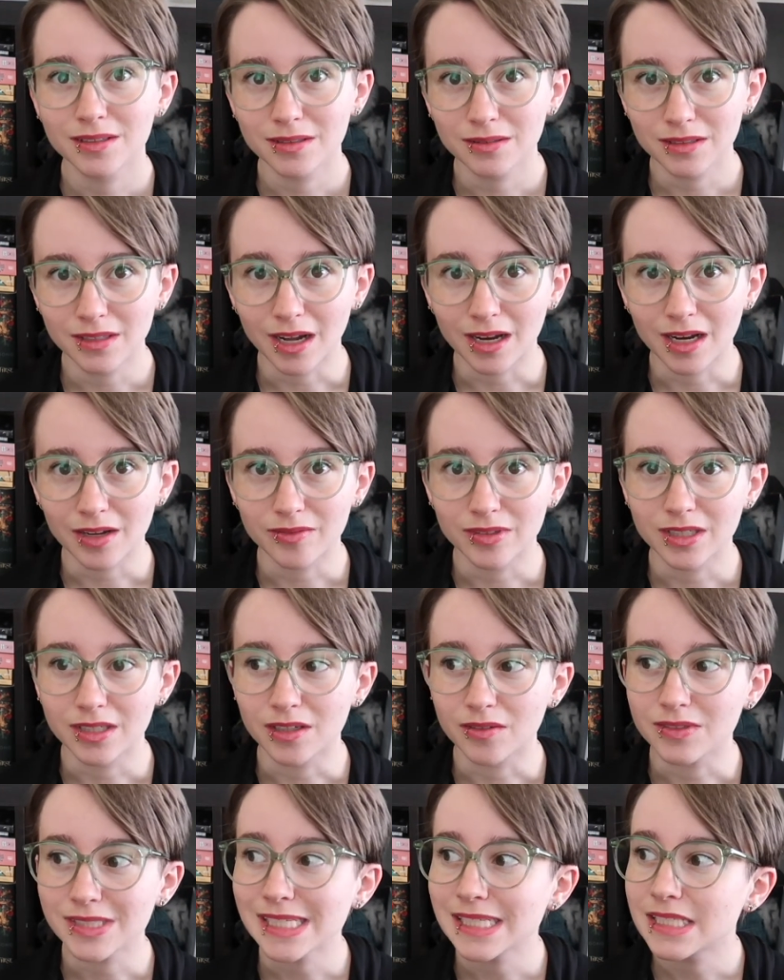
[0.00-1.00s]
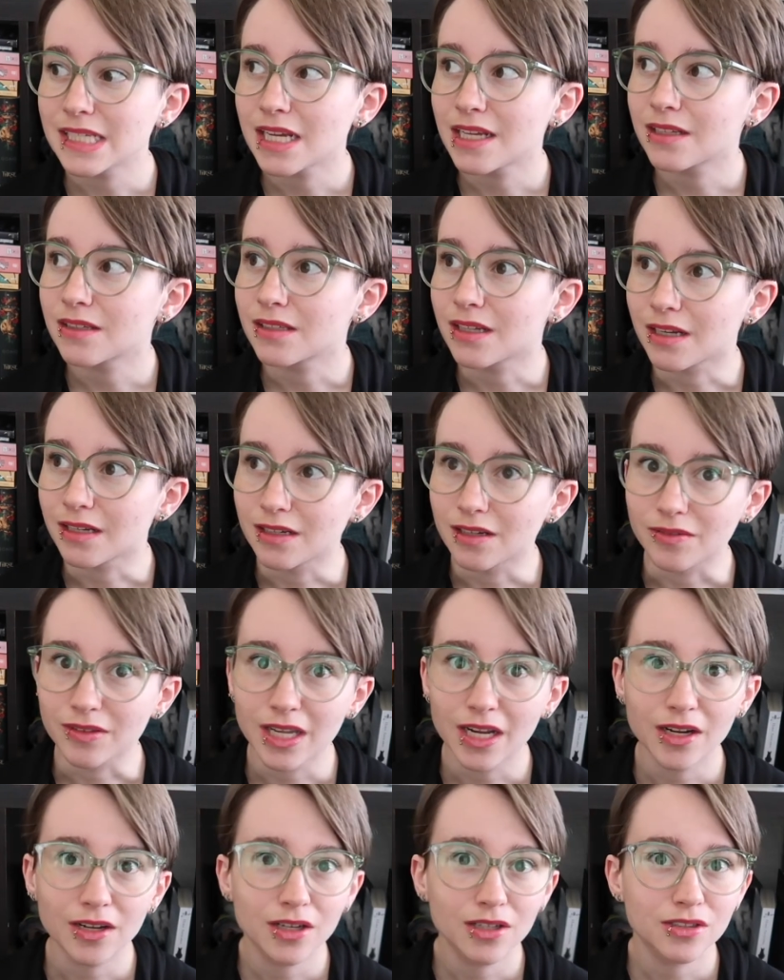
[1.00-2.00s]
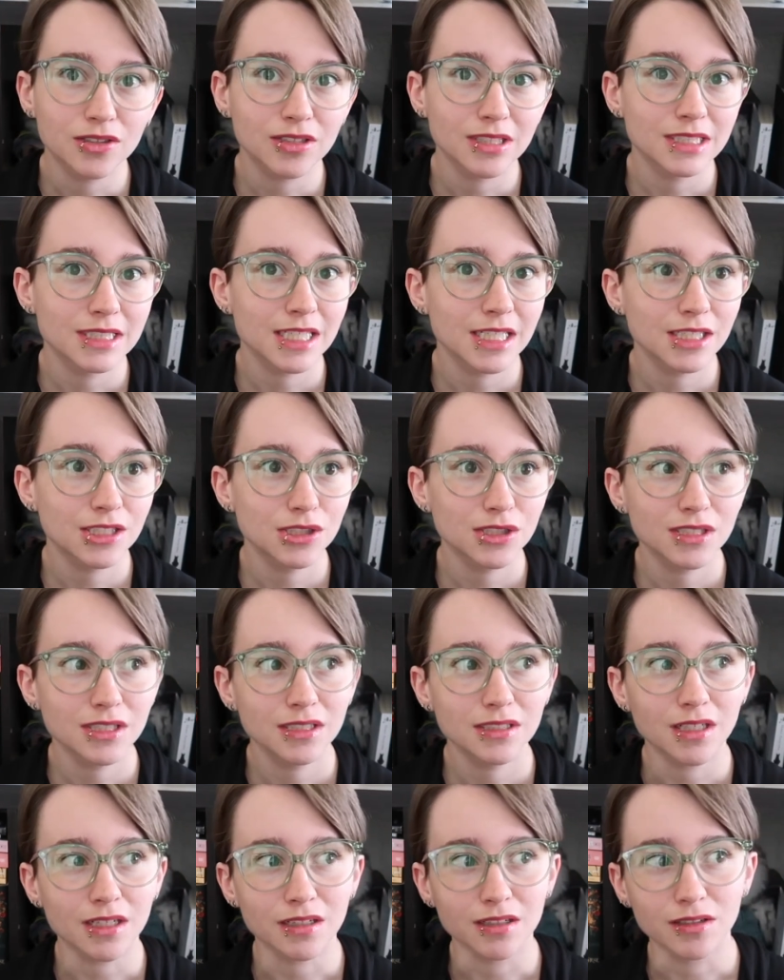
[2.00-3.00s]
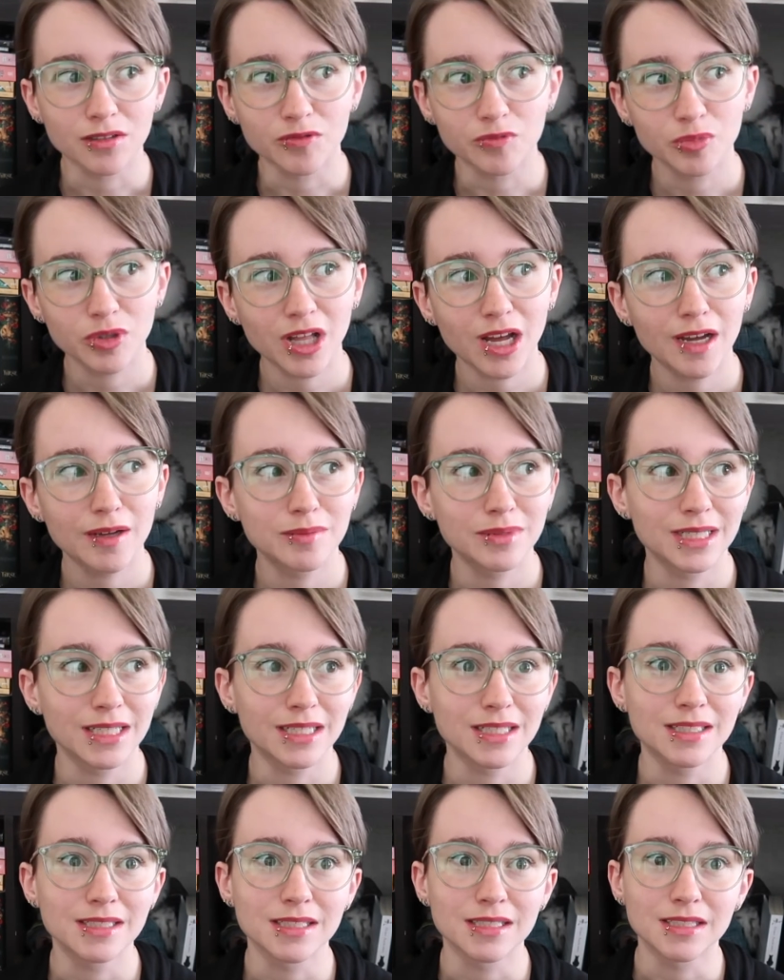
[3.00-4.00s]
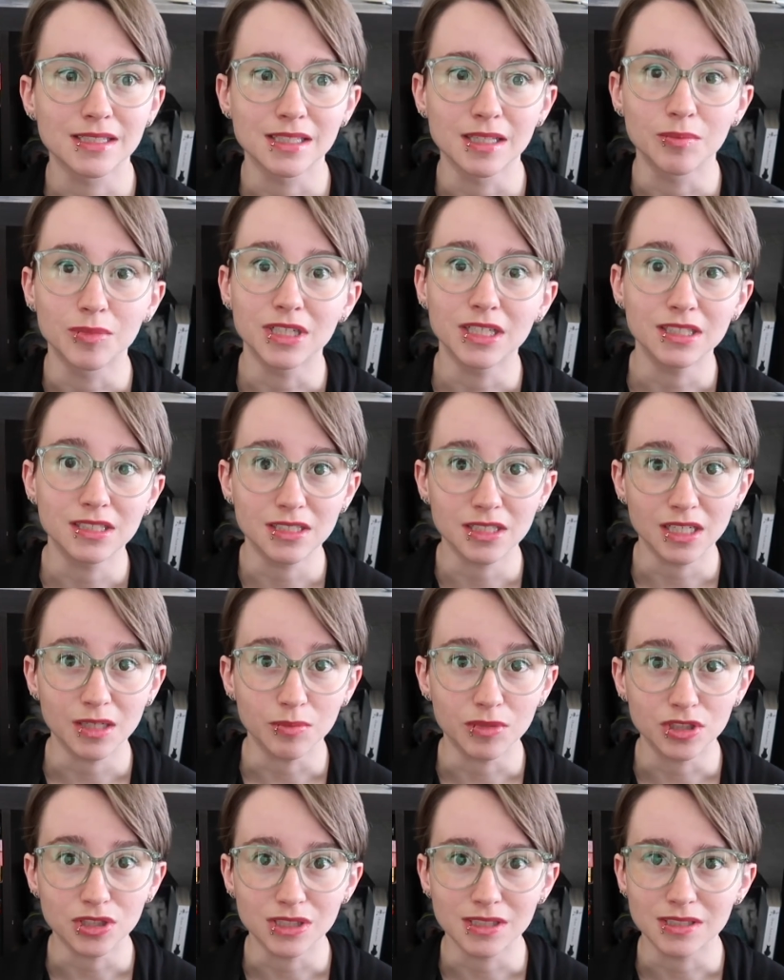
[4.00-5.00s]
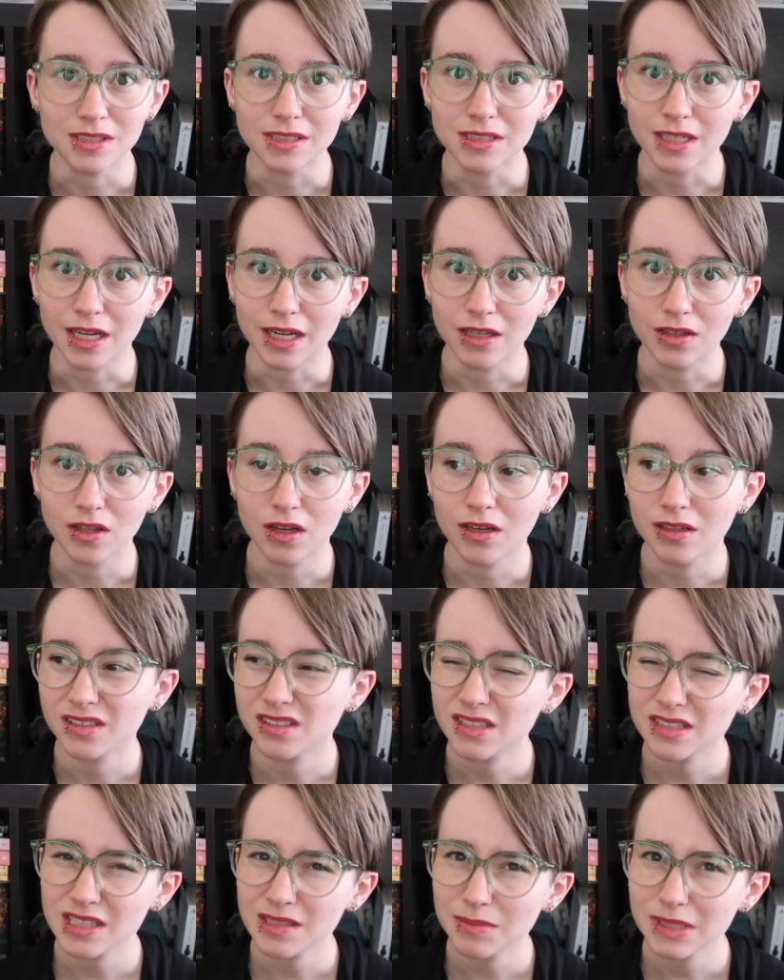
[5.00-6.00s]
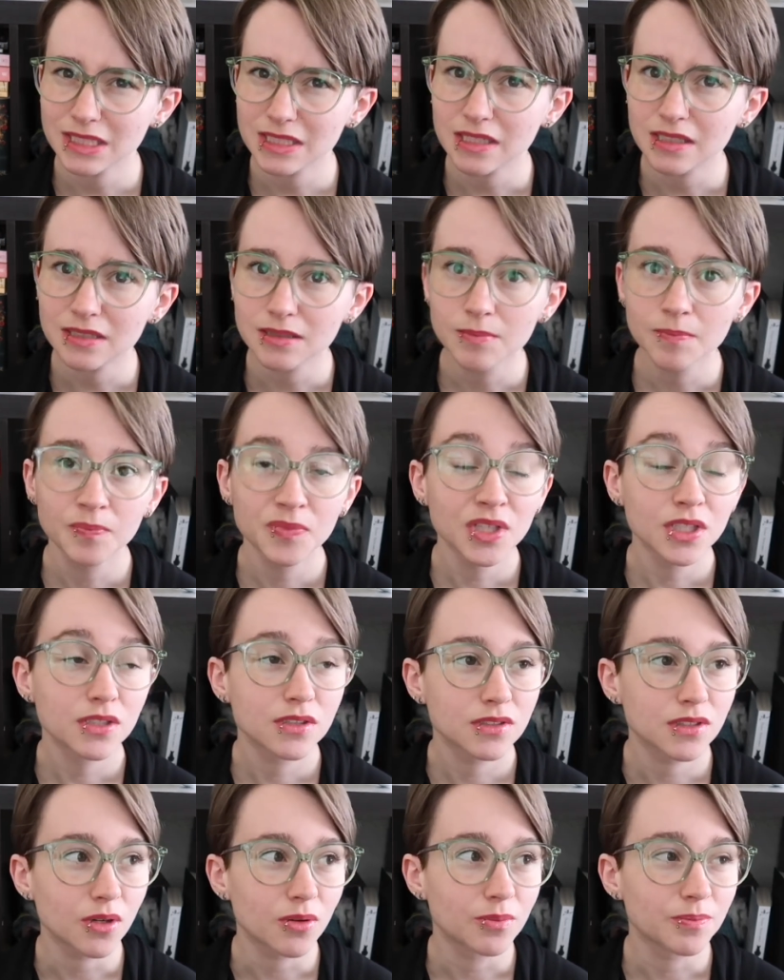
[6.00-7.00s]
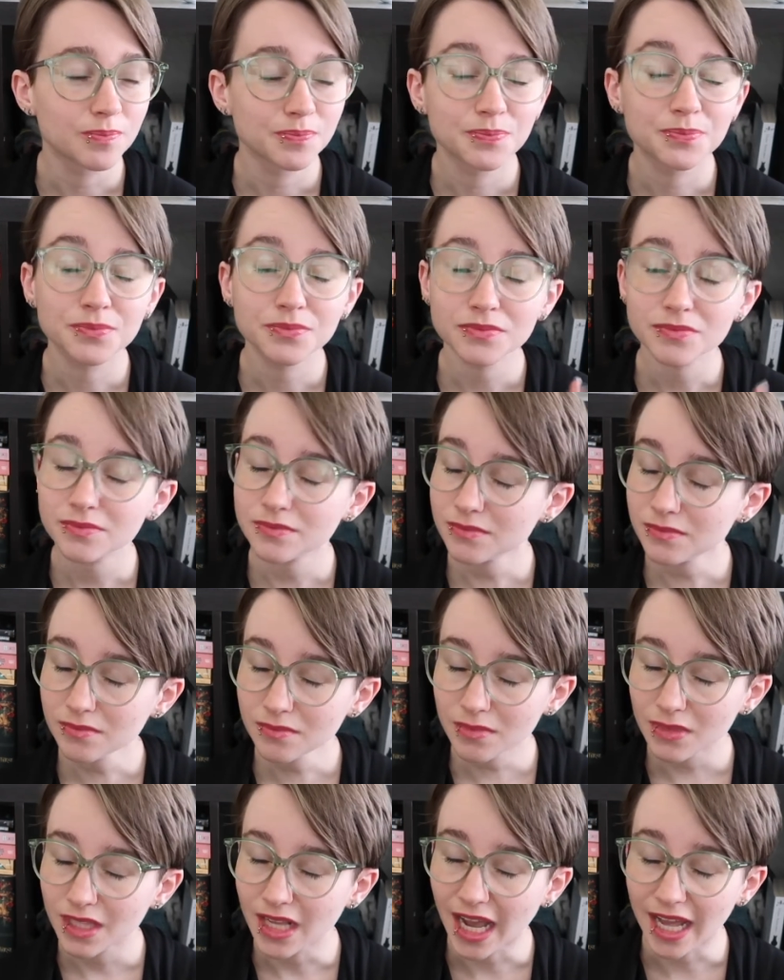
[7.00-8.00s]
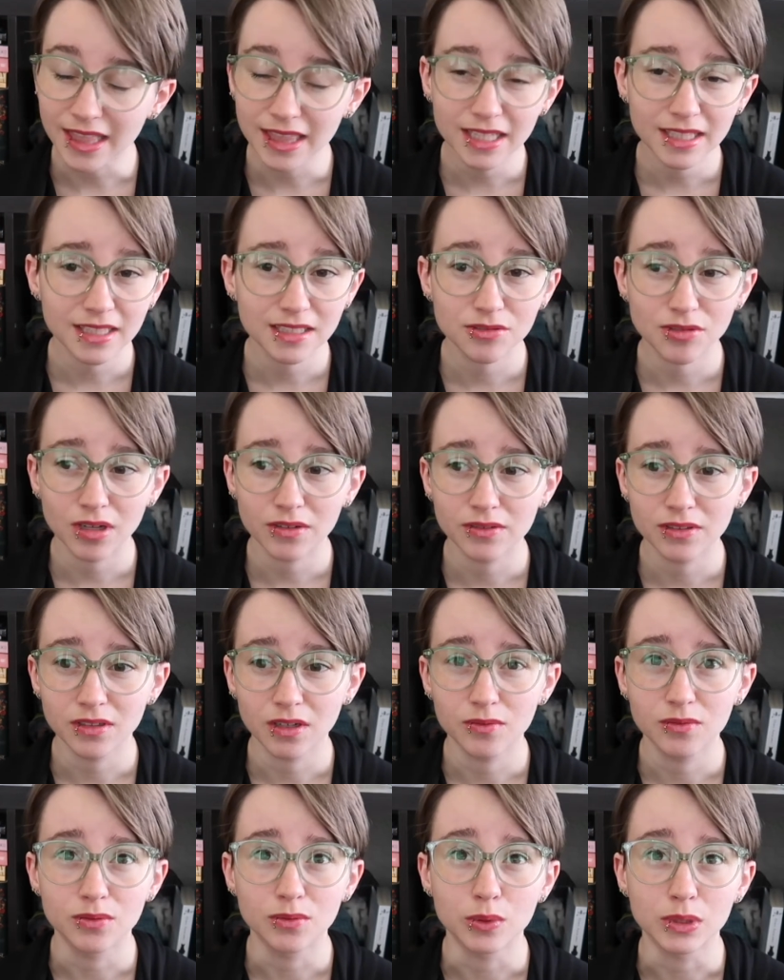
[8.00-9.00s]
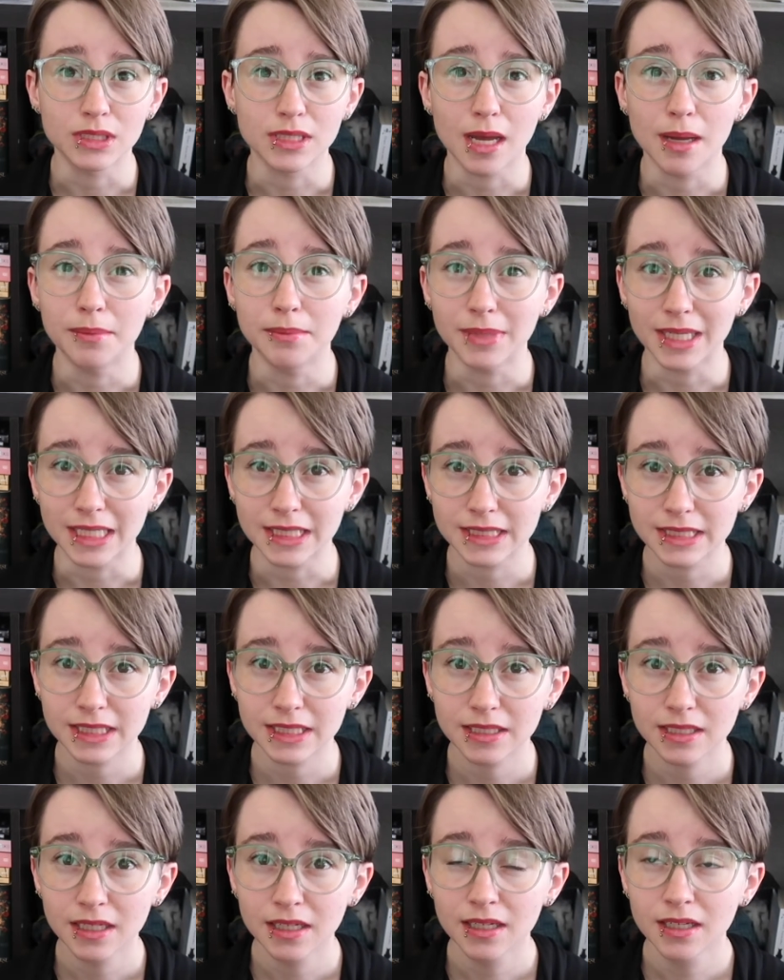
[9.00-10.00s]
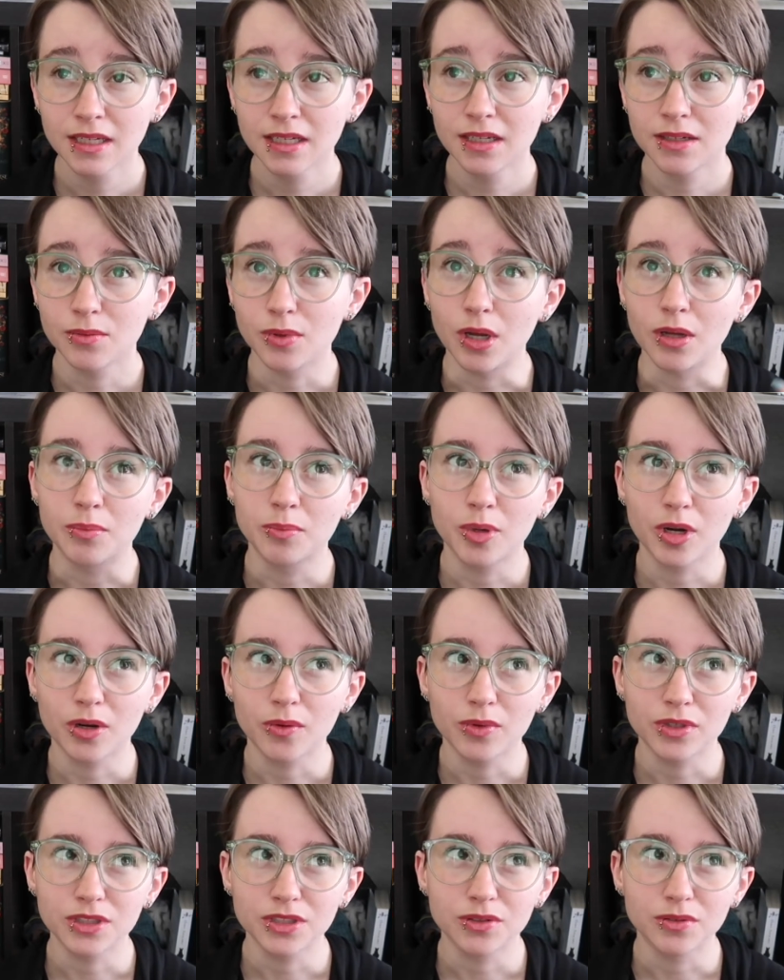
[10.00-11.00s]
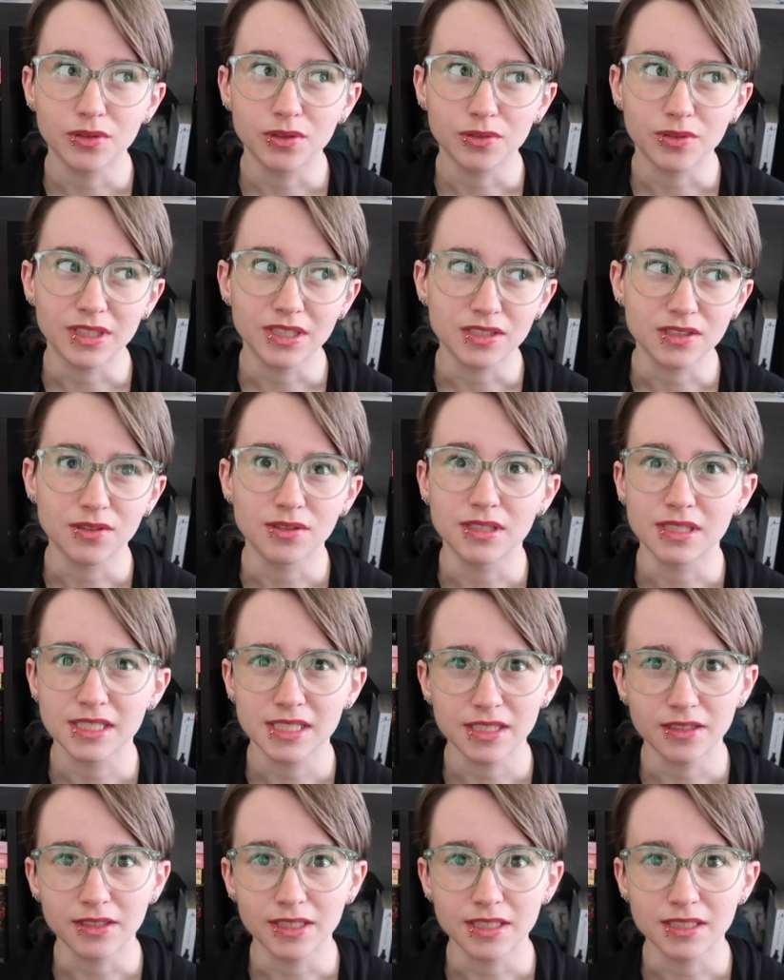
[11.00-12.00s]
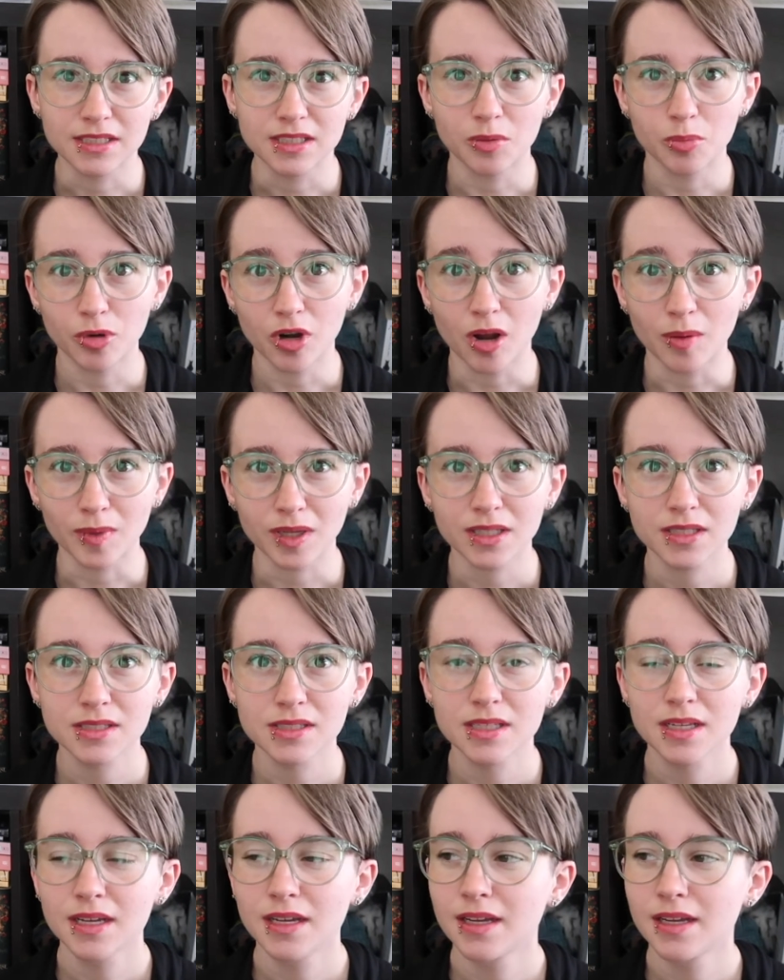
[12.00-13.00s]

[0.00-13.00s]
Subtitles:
not having enough detail, not enough characterization, not enough plot because it's limited to images and dialogue. Does that make sense? So I think this graphic novel was amazing. Well, part 1, 2, and 3, so the series, The Promise.